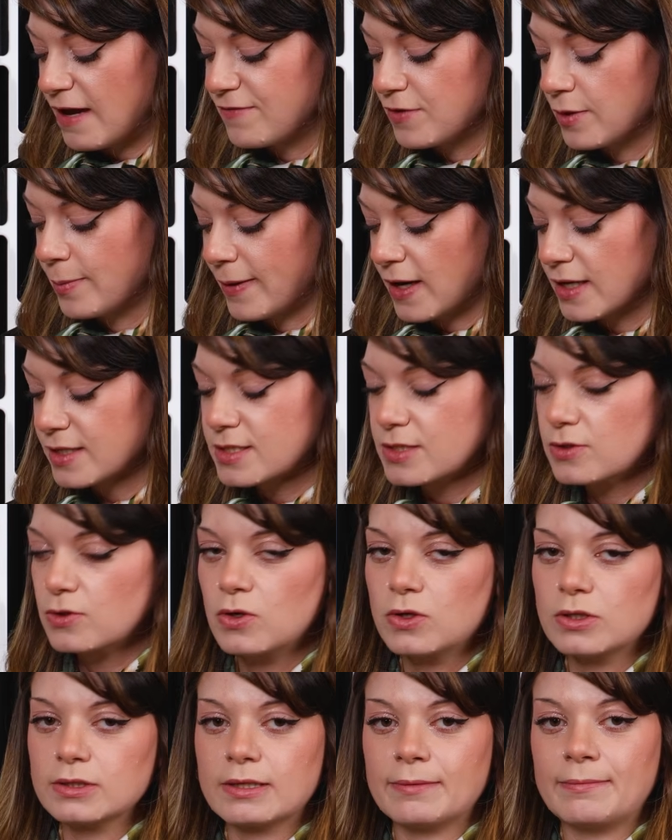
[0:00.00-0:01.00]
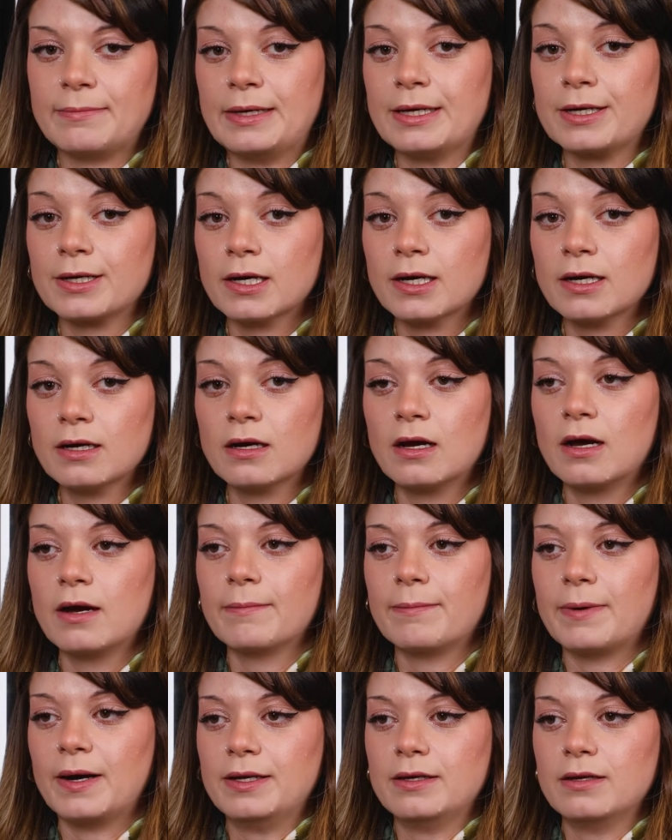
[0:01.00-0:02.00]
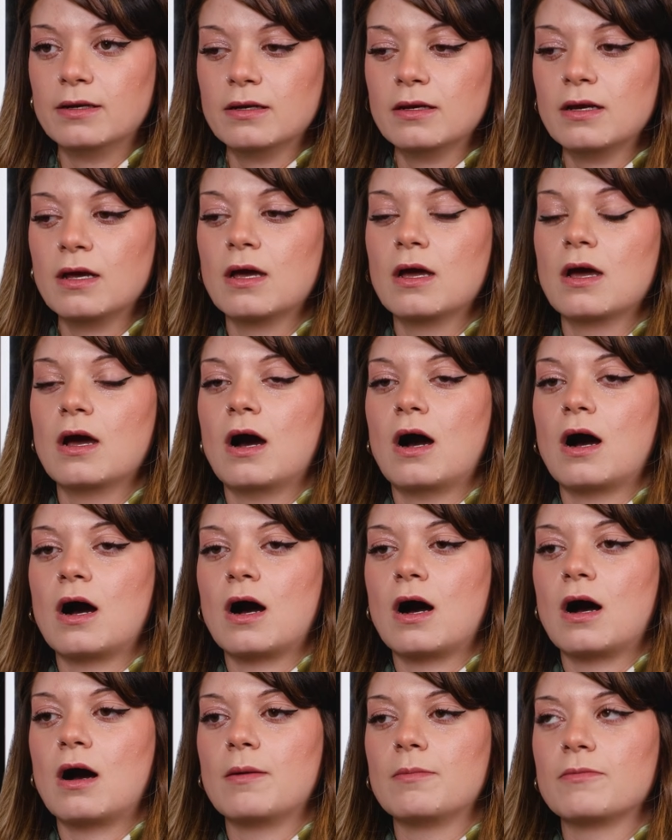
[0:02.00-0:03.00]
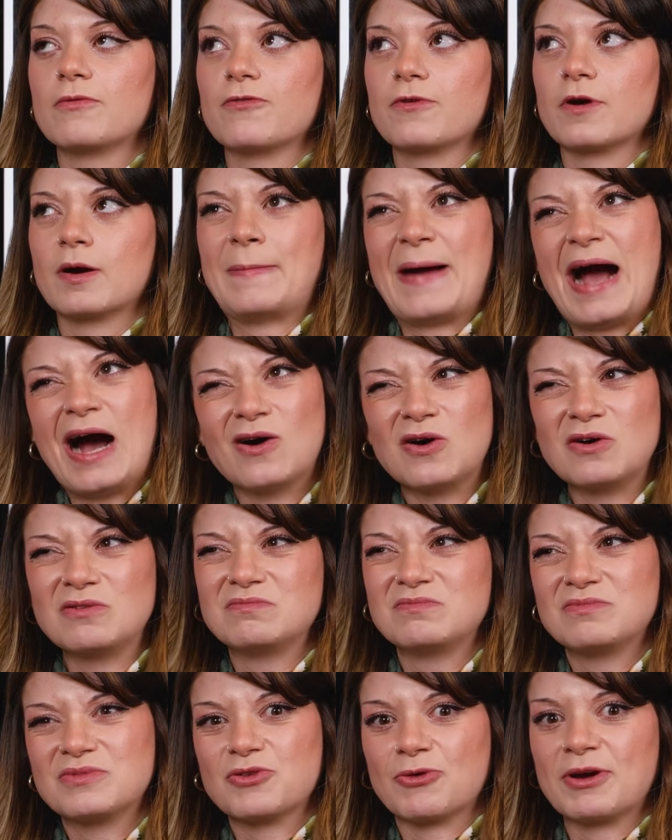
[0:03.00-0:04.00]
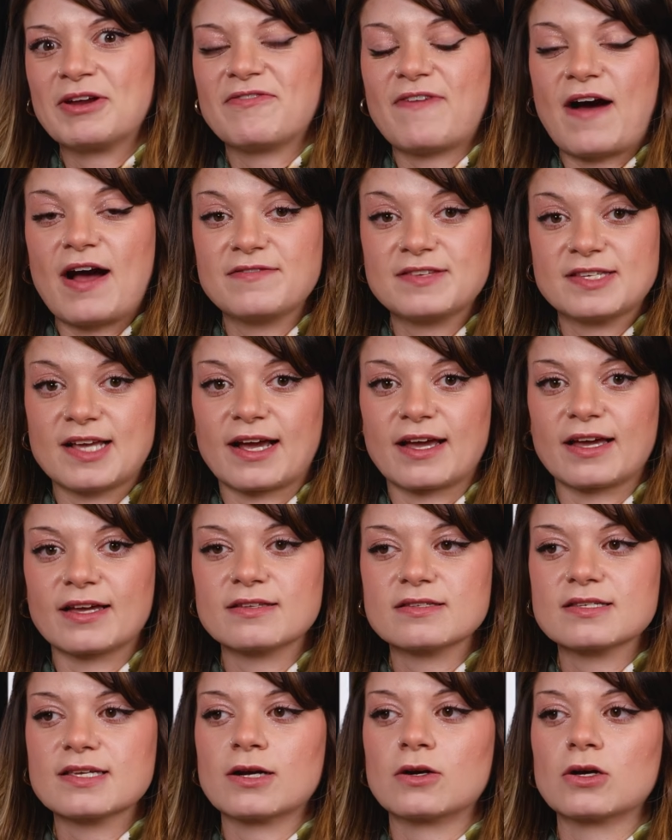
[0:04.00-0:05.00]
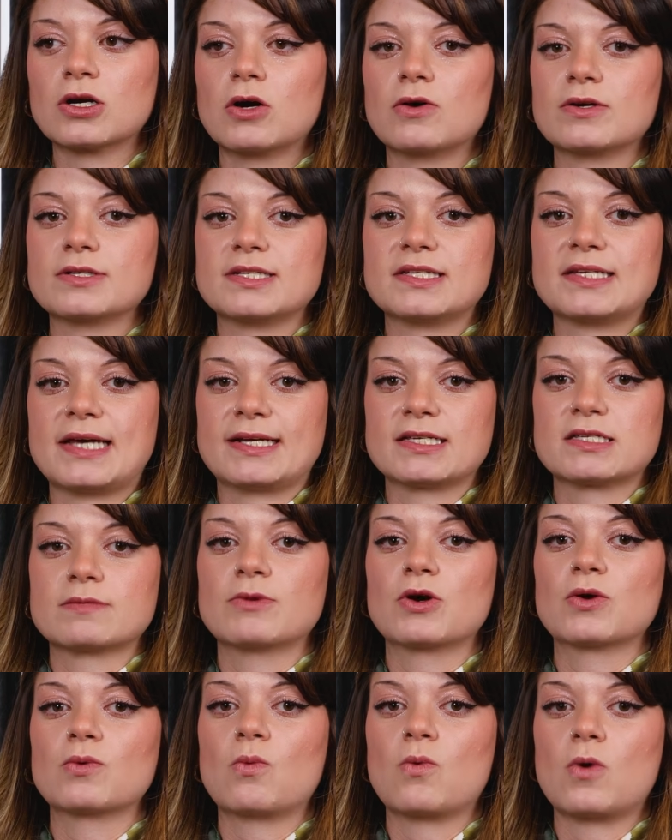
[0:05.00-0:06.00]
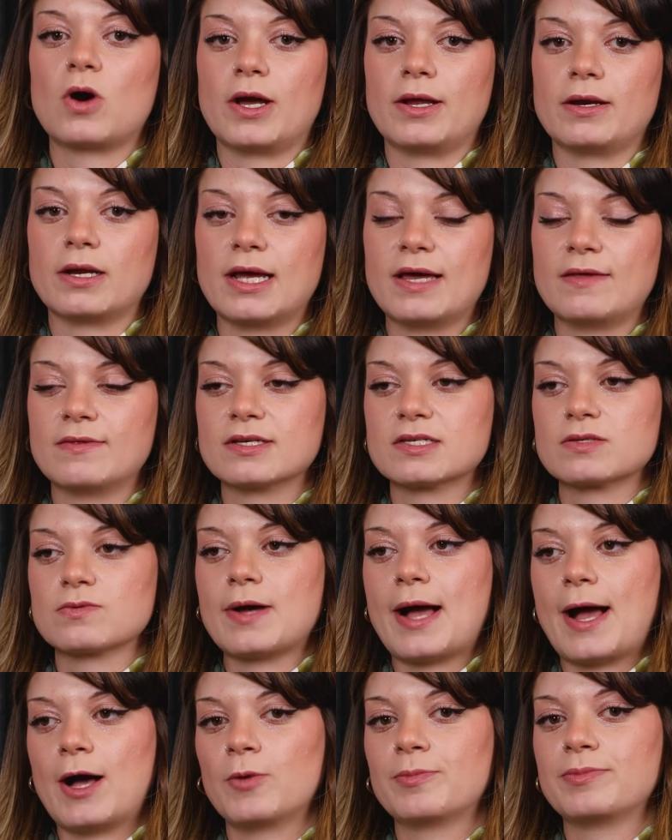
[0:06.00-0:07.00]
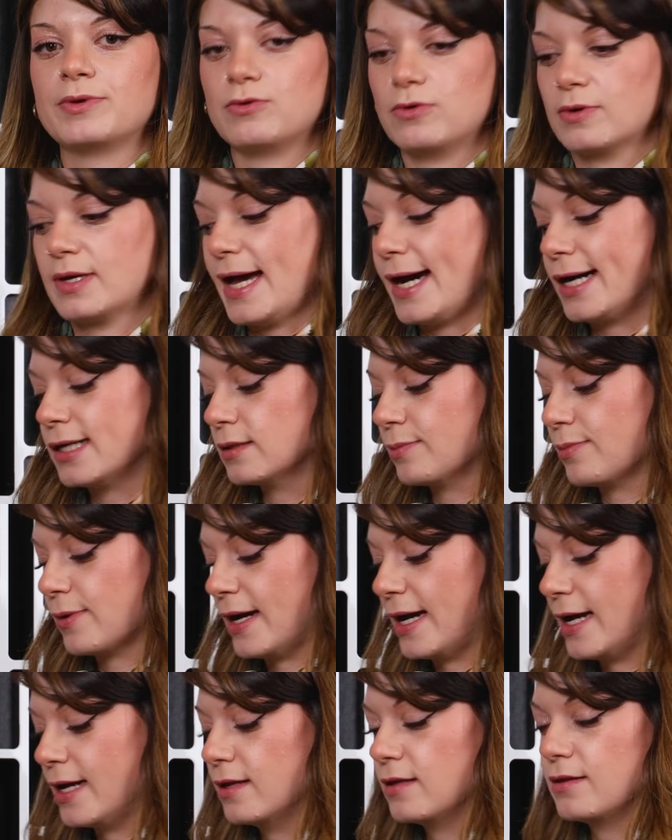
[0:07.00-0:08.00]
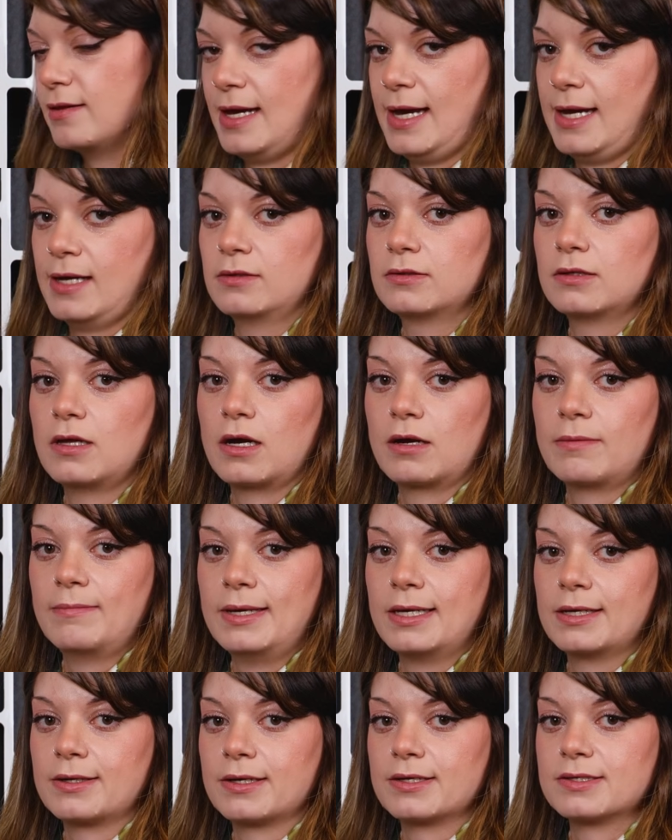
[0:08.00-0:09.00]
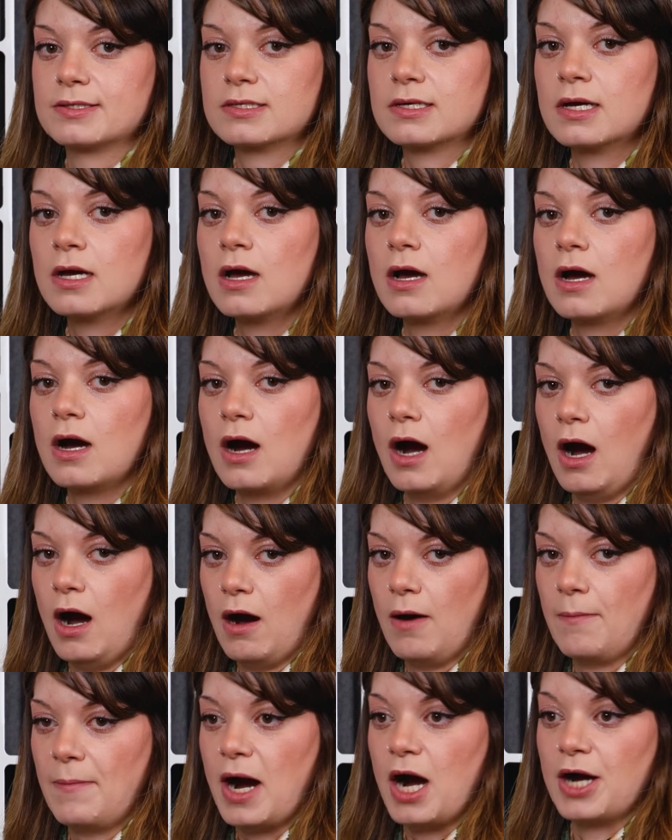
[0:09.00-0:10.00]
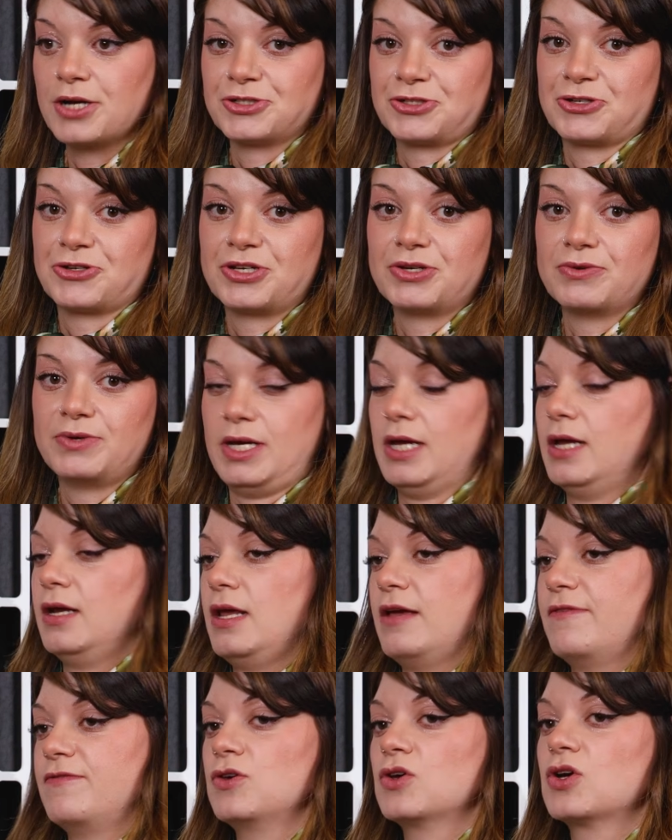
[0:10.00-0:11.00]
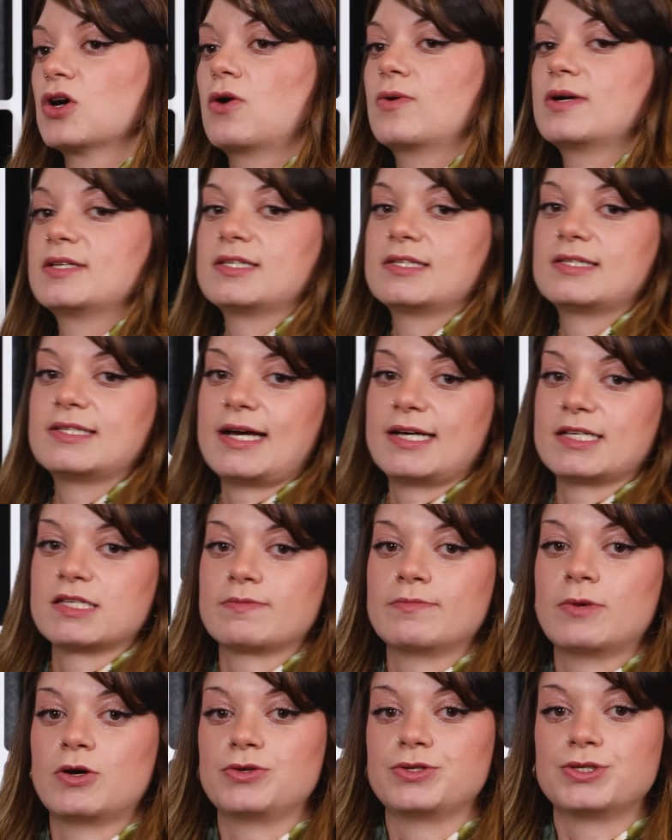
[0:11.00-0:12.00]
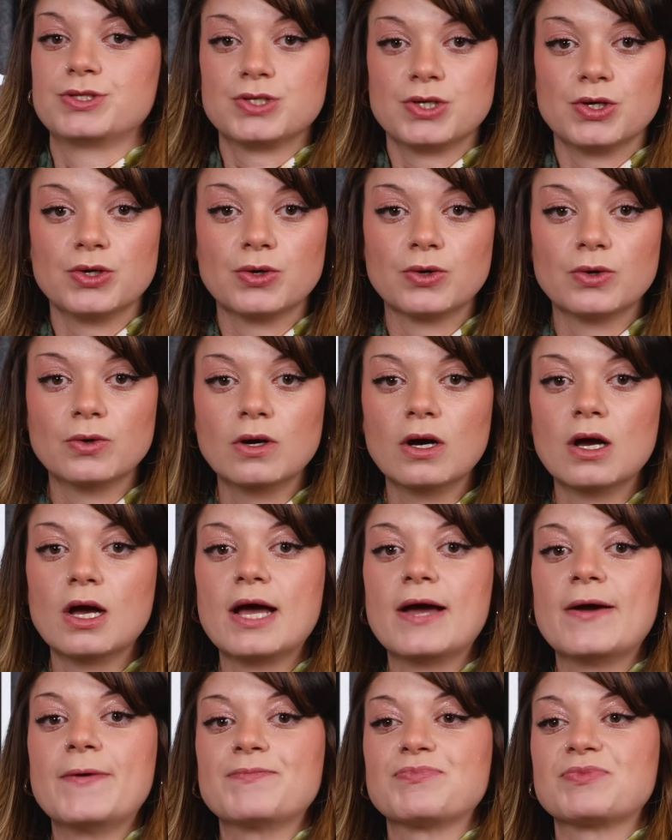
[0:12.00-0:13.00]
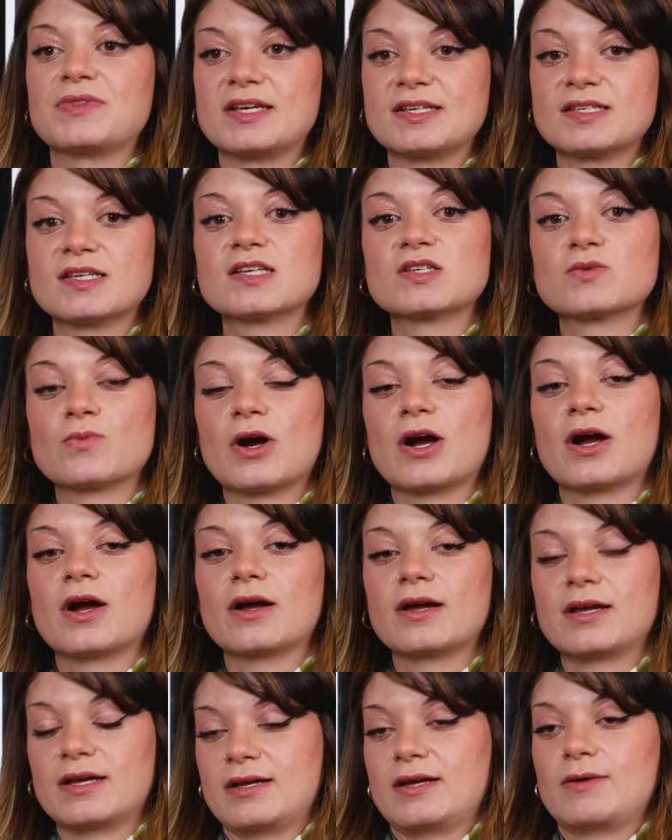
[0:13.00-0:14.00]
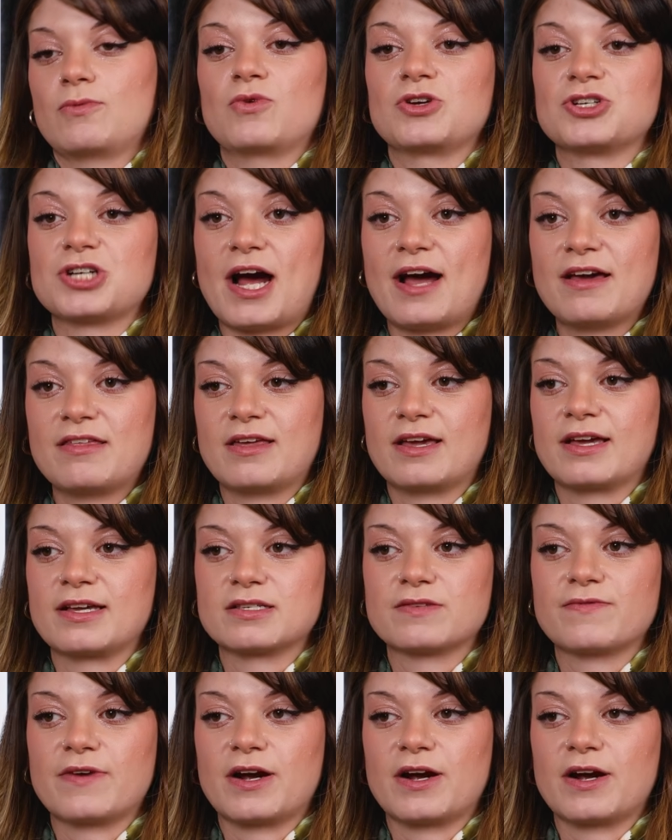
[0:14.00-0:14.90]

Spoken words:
if you press and hold the meter button for about 3 to 5 seconds, it'll go into test mode 1, and this will help you calibrate the analog meters on your unit. If you go into test mode 2, this is where, which I think is